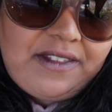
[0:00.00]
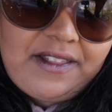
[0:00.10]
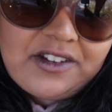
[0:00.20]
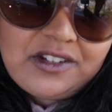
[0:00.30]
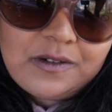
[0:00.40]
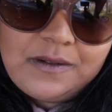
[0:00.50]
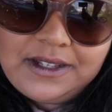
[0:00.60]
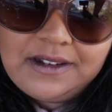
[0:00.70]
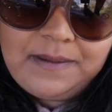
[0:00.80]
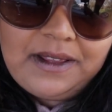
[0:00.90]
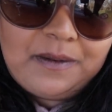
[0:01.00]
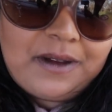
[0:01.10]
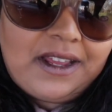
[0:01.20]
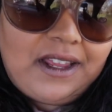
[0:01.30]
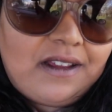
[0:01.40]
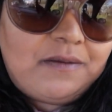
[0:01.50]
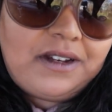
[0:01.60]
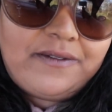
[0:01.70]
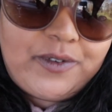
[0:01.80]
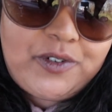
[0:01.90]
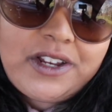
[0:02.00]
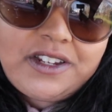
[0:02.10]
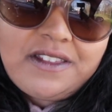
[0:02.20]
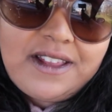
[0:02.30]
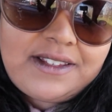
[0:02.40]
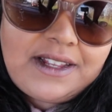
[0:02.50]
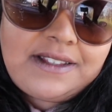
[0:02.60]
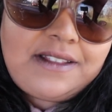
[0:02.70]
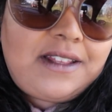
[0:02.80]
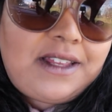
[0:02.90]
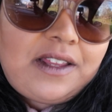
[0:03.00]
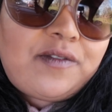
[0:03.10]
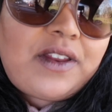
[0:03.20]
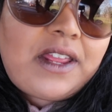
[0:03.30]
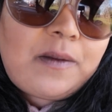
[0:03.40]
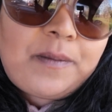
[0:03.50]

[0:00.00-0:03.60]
I think that's just always going to be the way whenever we're trying to do these things in the evening.